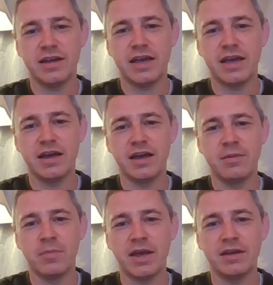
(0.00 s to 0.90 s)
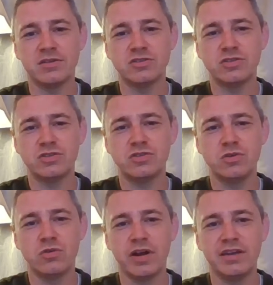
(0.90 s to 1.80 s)
and
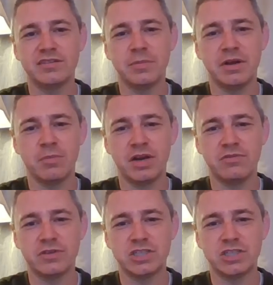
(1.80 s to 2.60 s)
to raise a bit of money for